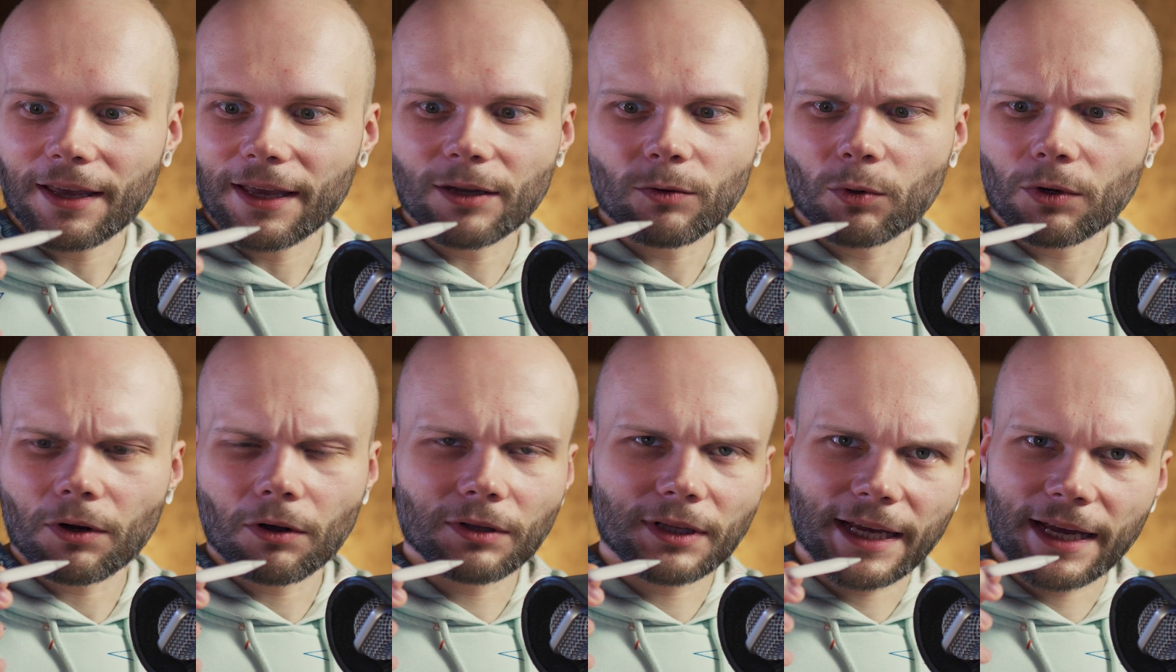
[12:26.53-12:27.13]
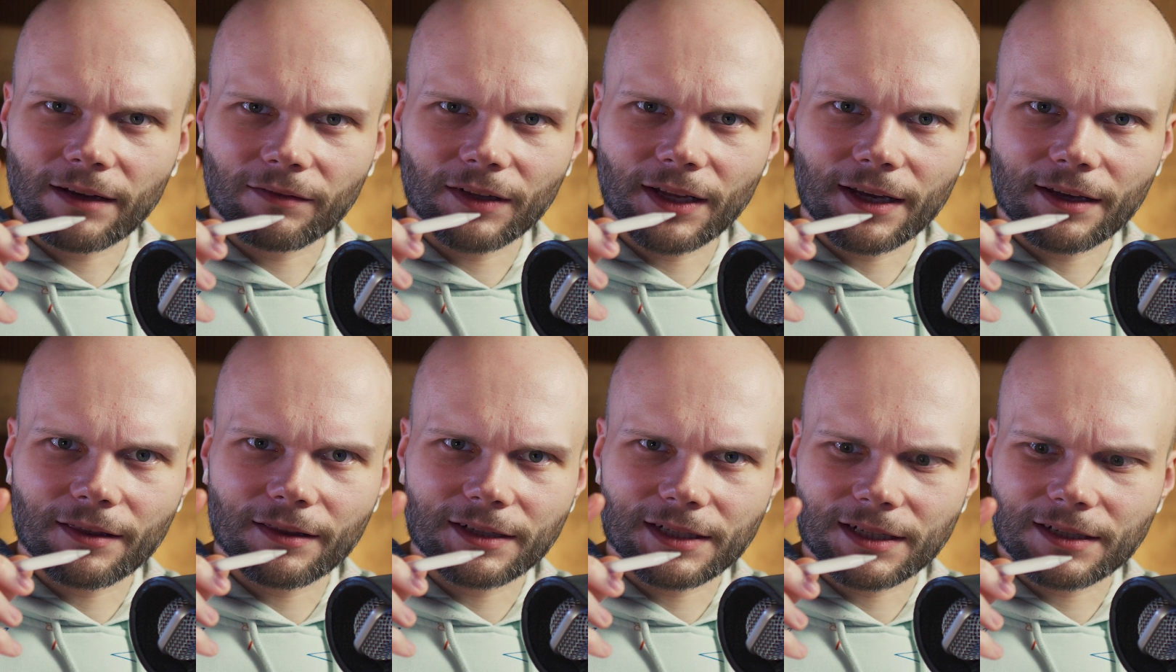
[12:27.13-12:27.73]
it would only have
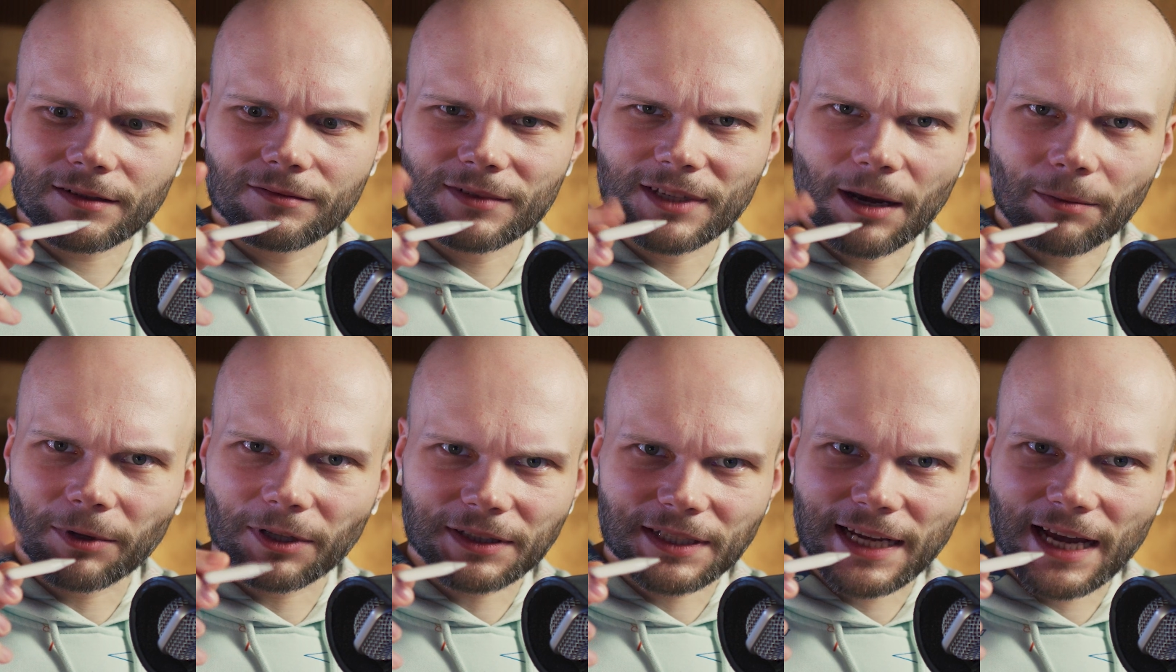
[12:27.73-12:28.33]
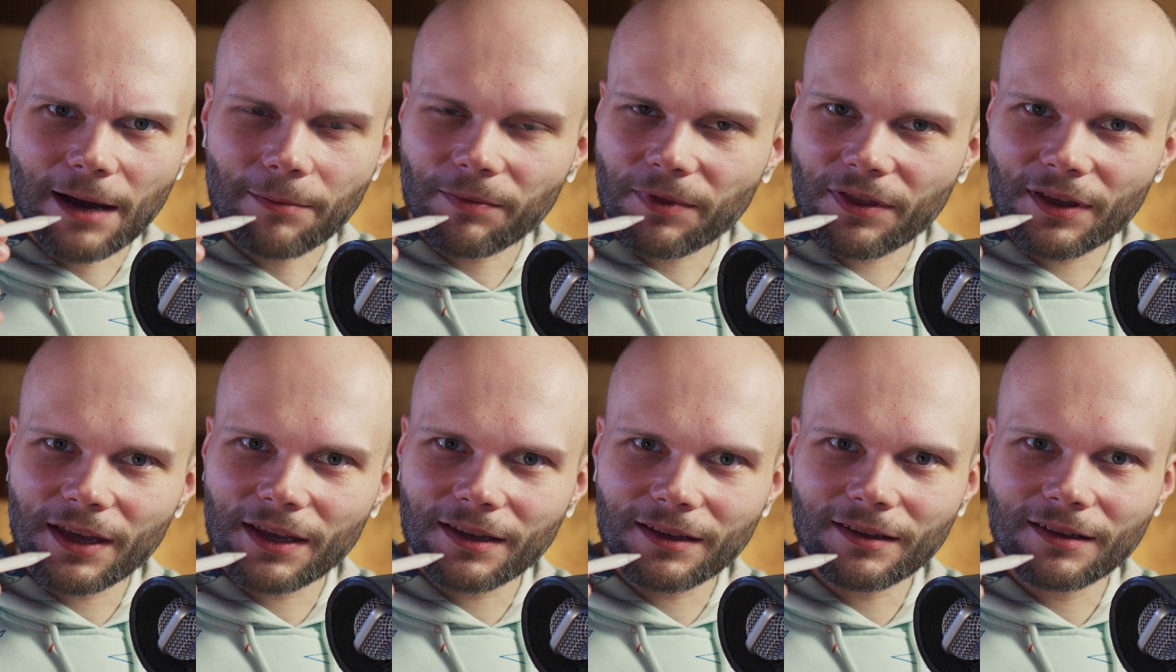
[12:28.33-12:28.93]
like this double tap
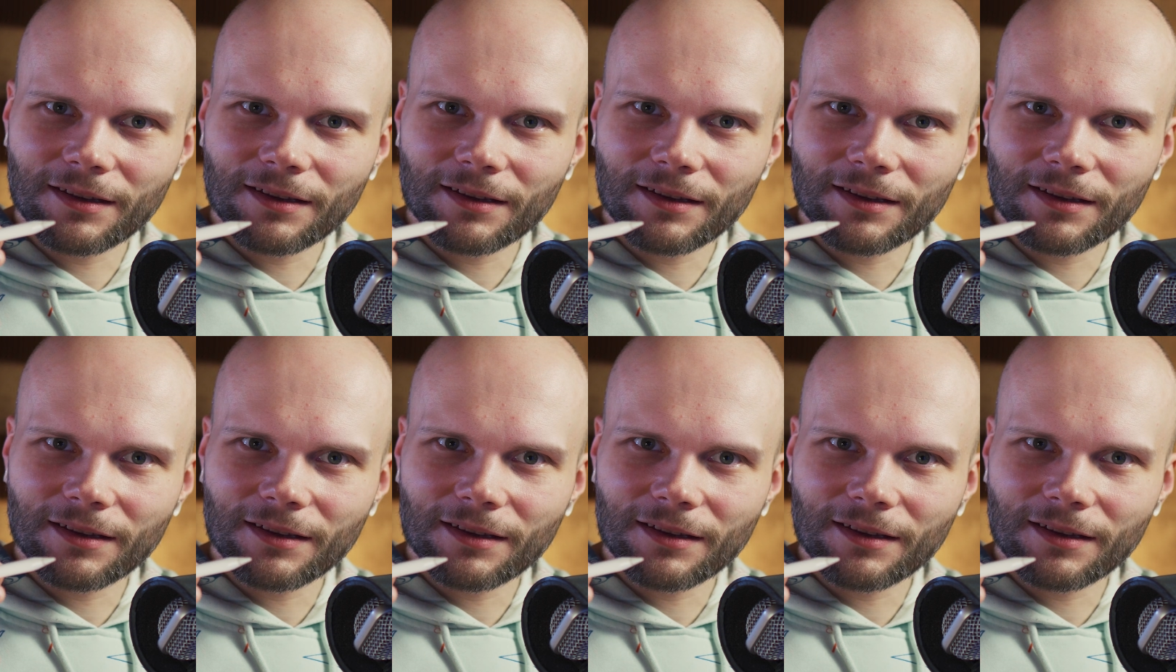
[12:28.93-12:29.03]
thing.